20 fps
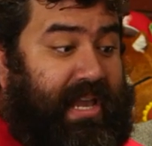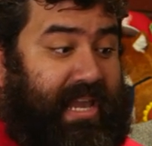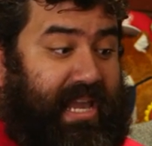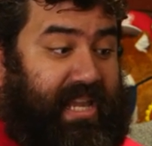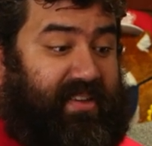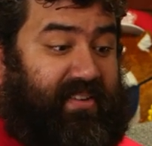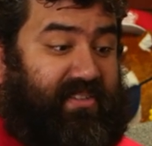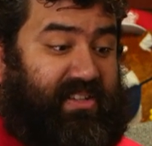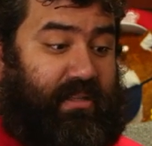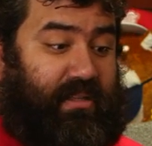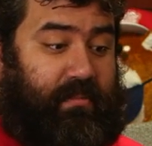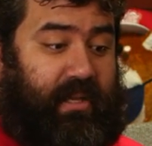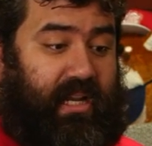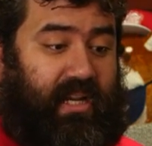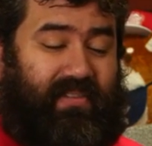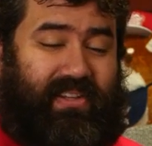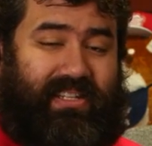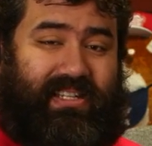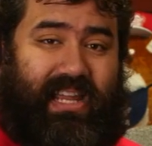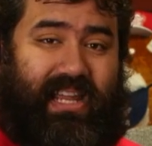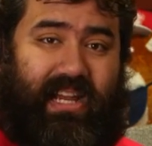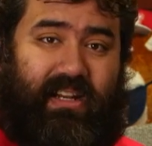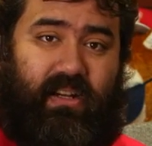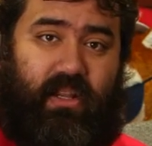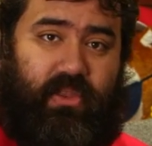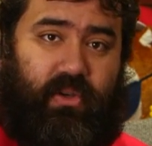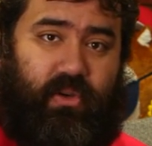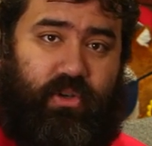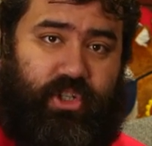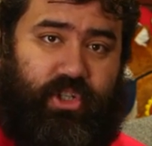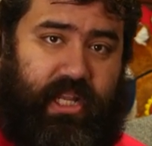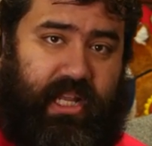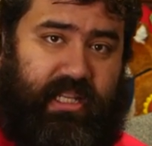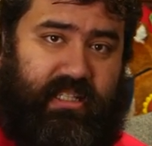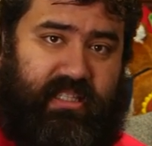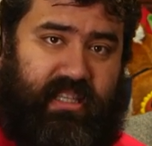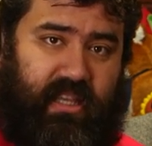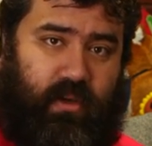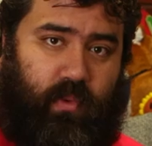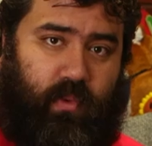It gives them kind of a second and third
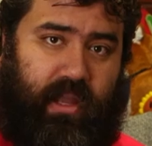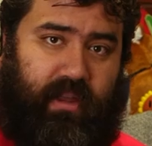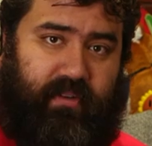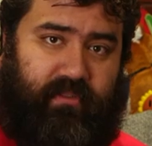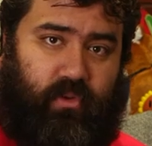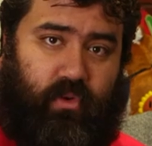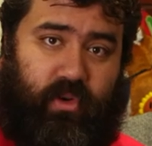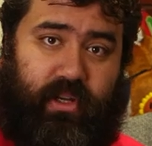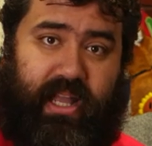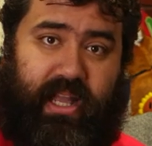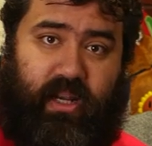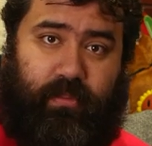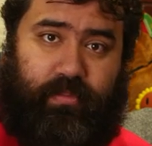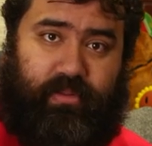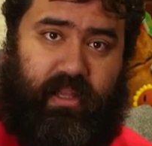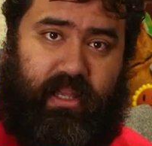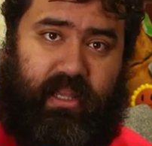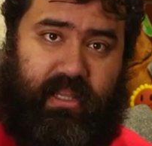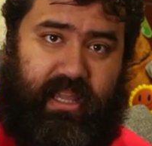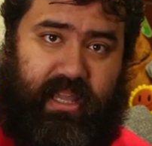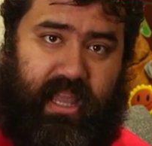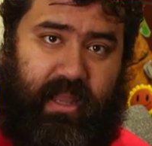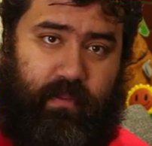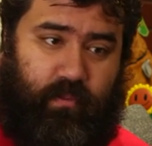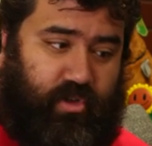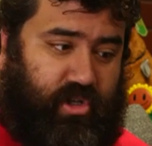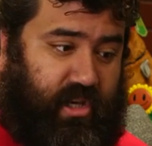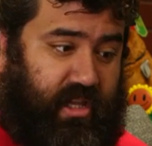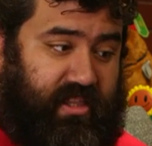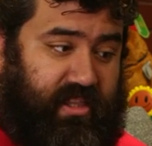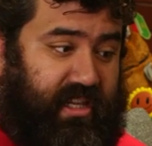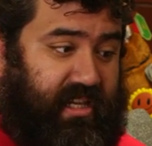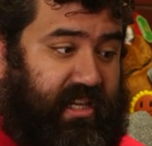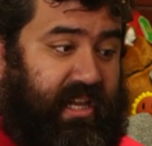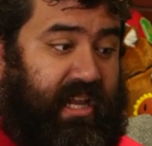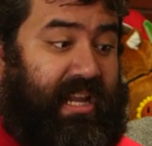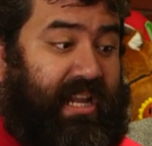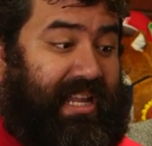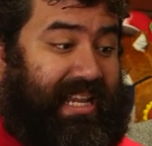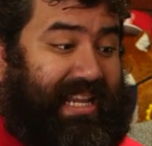chance in that way of learning how to play a game, which I think,
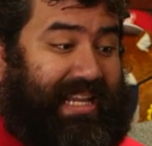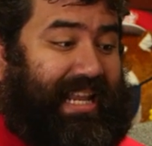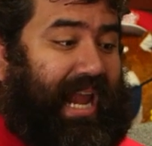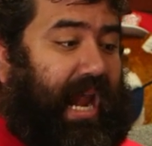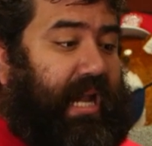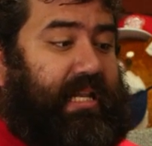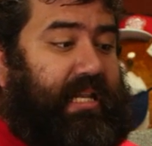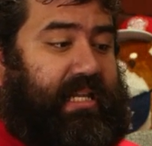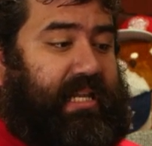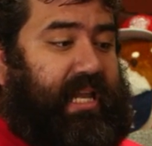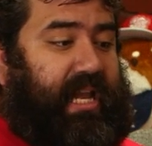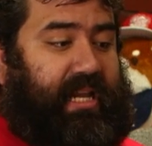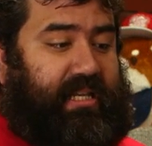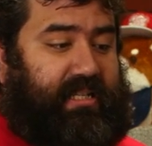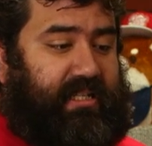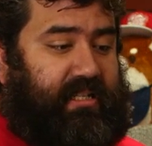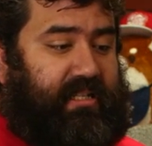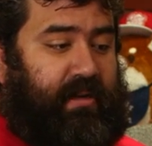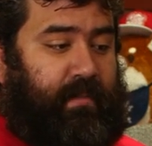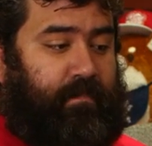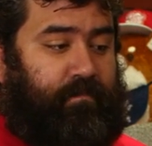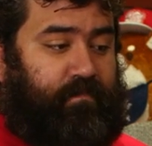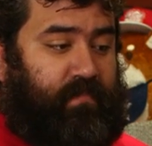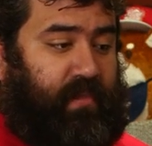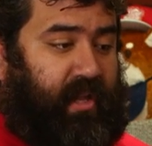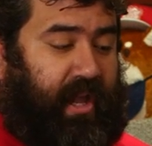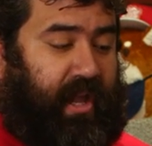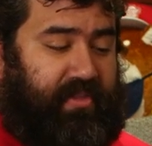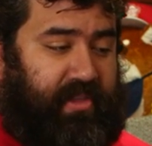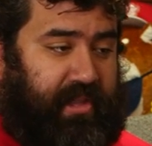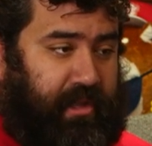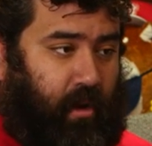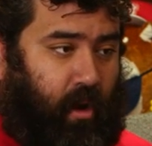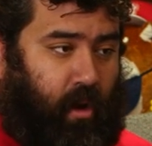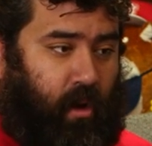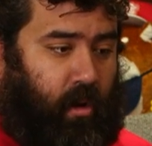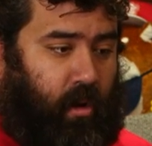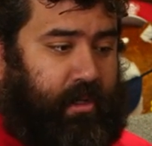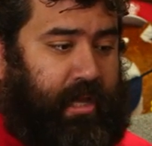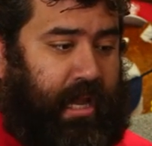in any case, I think
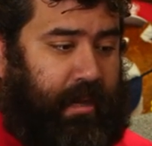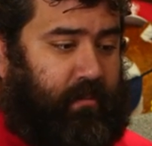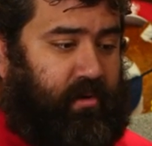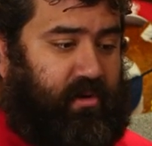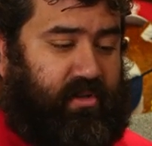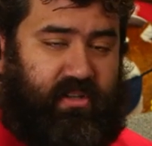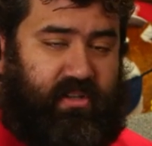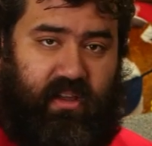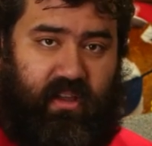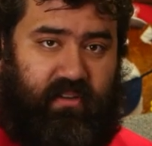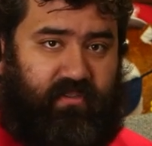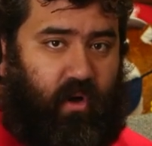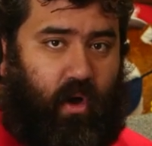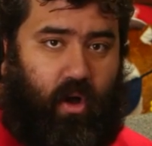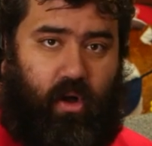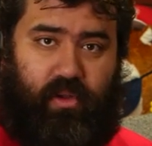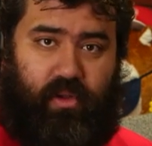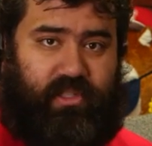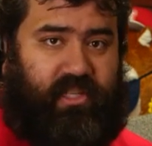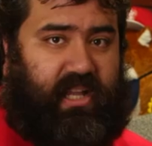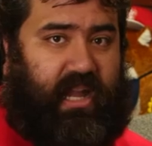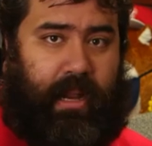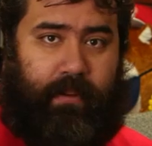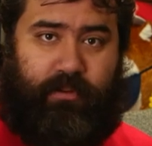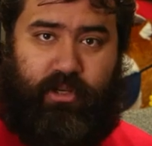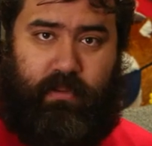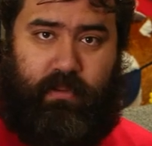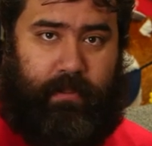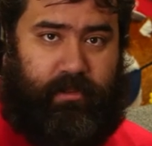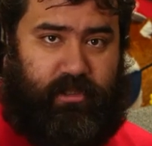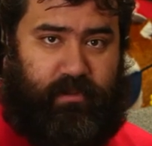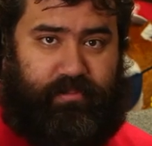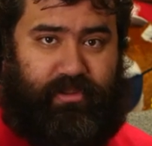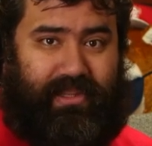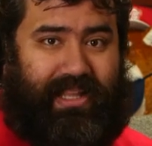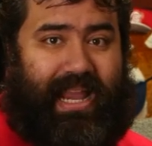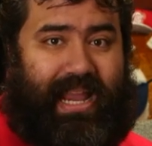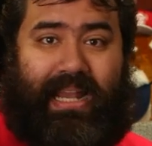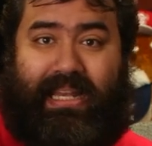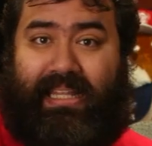all gamers of all types should be able to
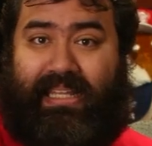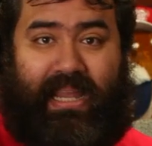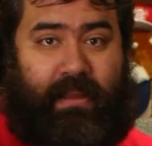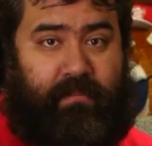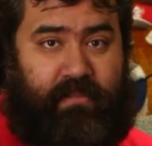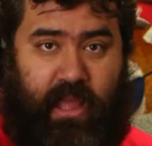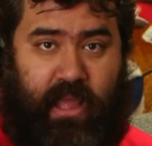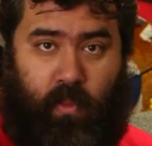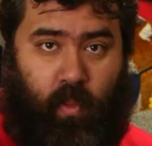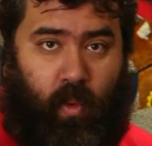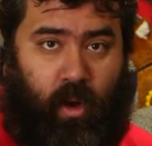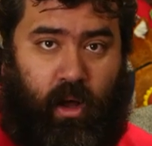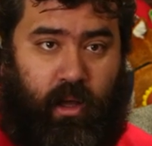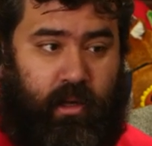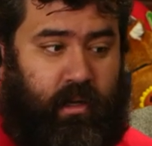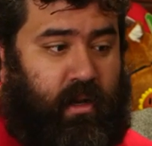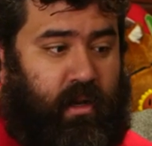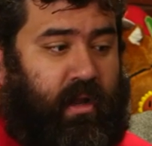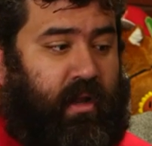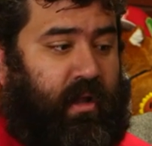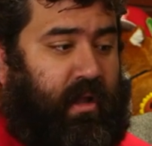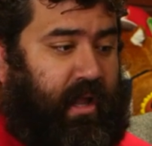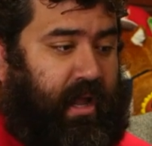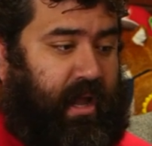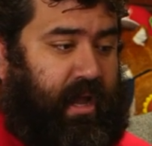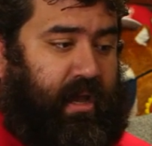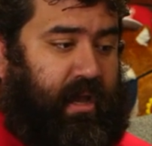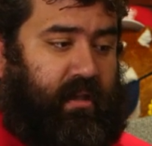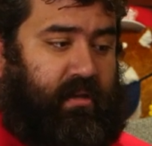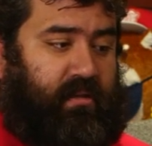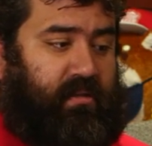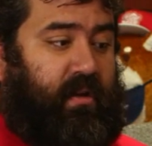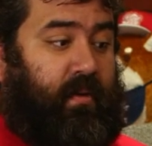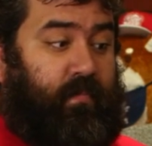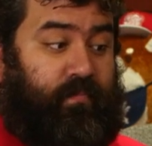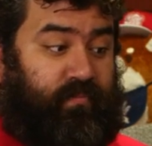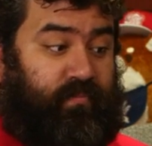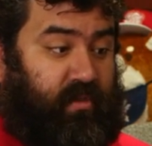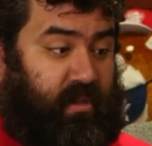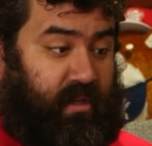play any game they want. And
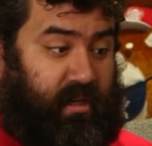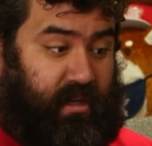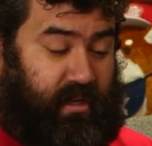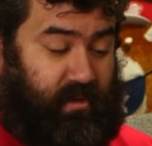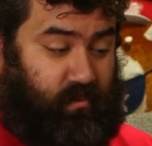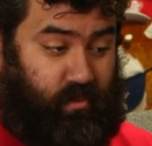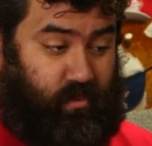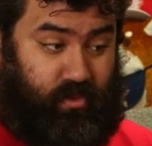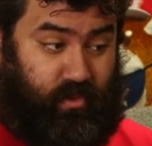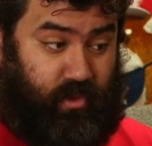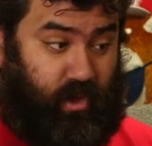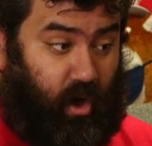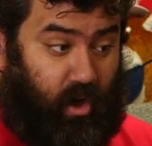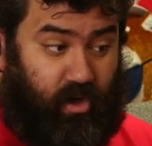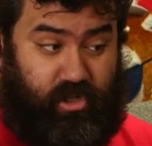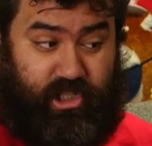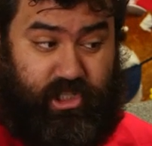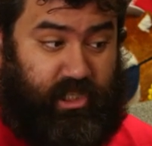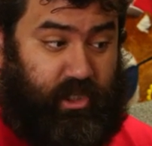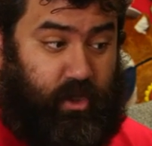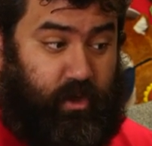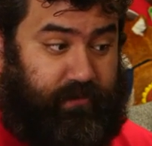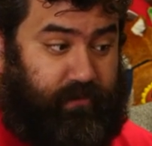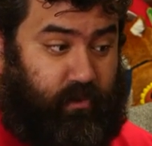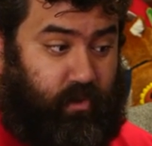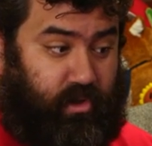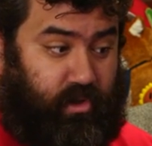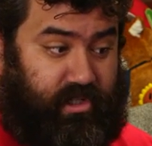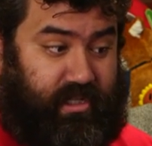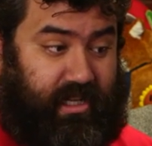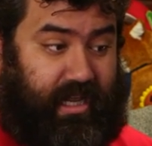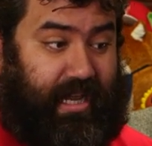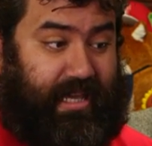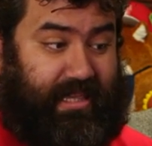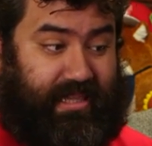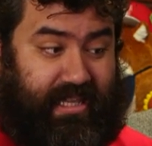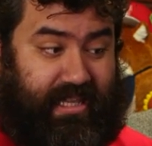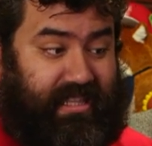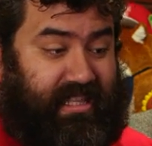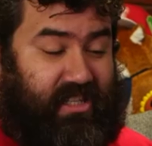with regards to the U-Force, I
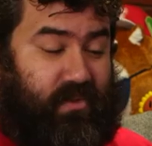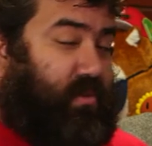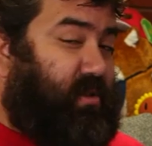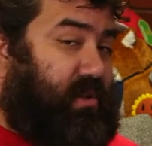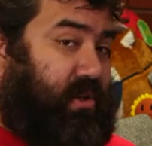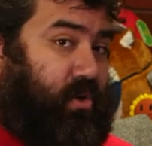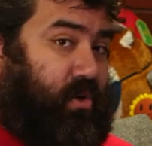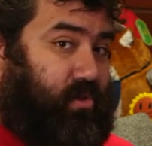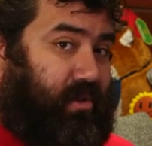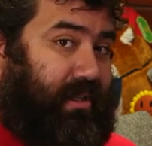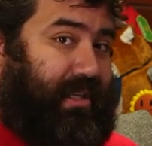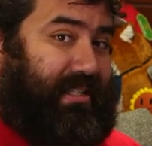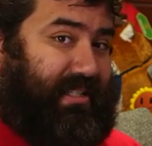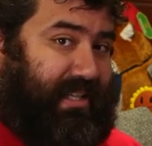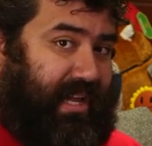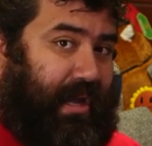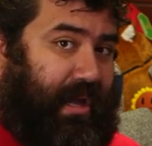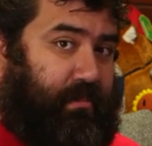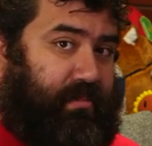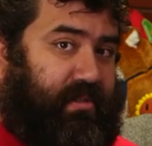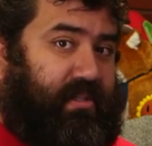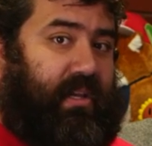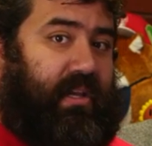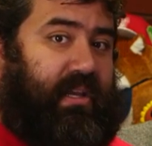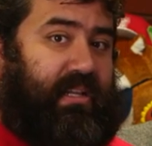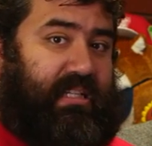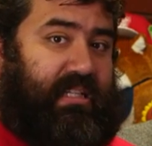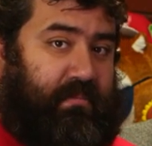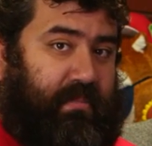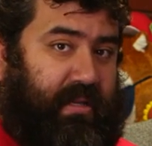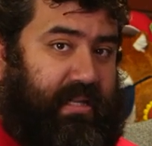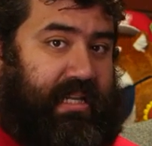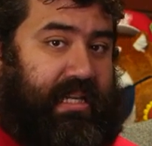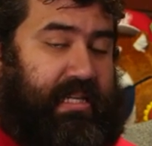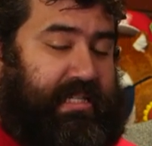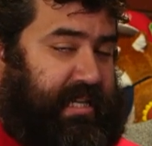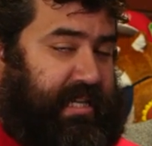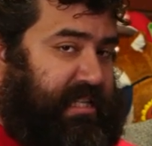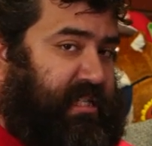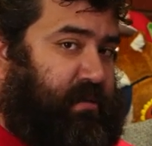think this was an early attempt to make it
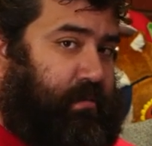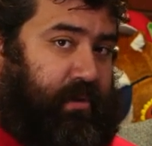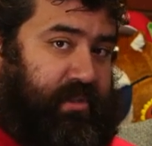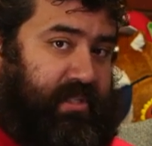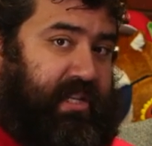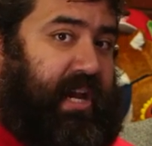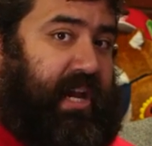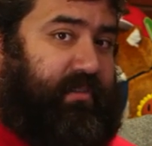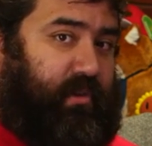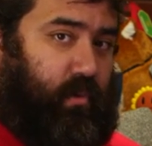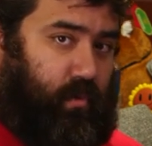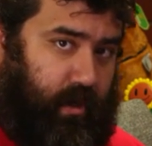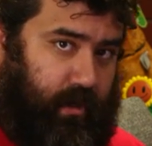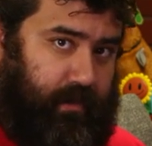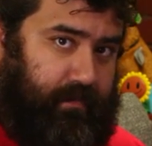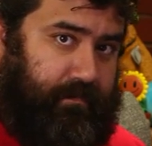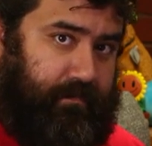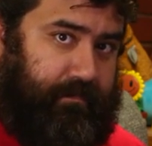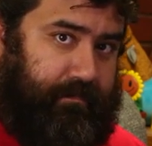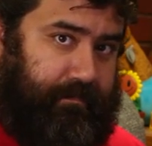accessible to everyone.